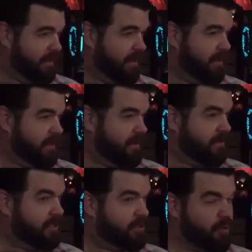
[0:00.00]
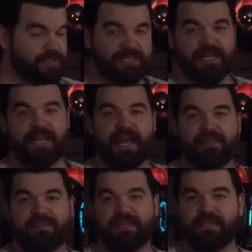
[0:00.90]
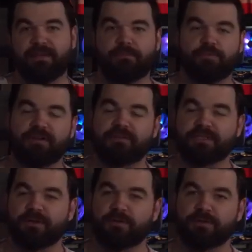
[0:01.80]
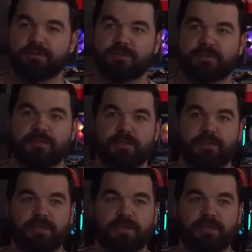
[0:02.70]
Of course, then it had the previous owner's